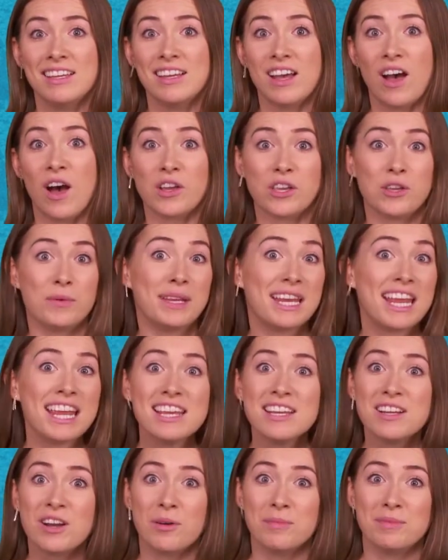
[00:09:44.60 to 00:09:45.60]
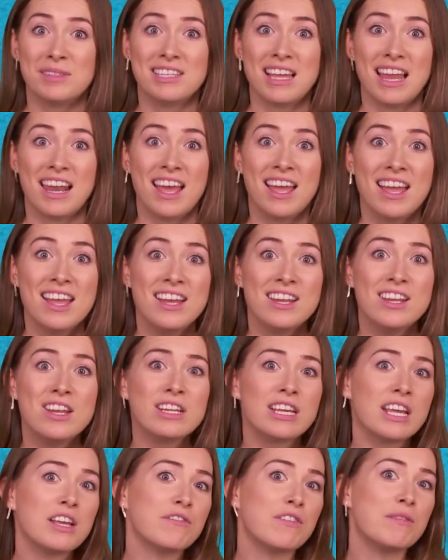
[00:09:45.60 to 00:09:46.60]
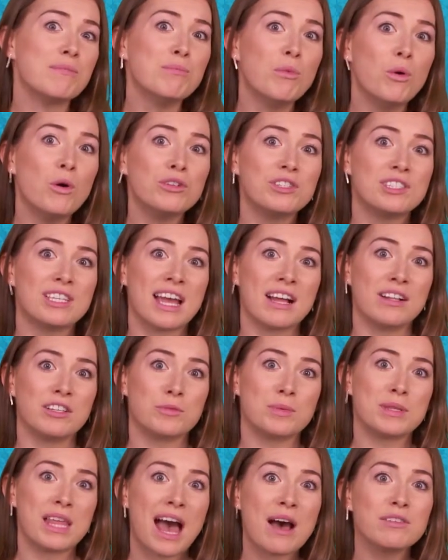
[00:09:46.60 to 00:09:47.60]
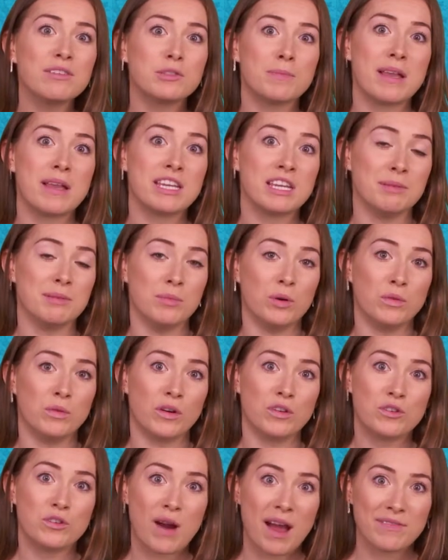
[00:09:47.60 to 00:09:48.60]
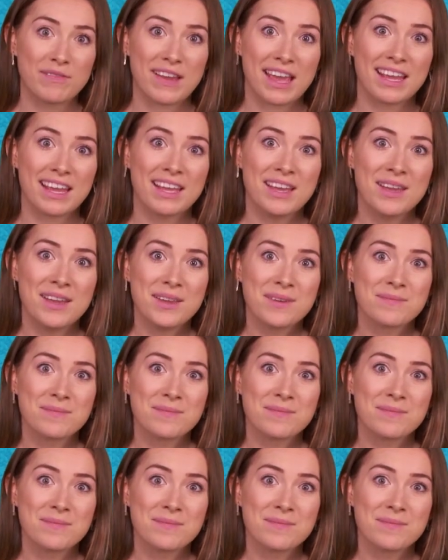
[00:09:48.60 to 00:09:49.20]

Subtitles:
Are you an e-com seller looking for more sales without spending more on traffic?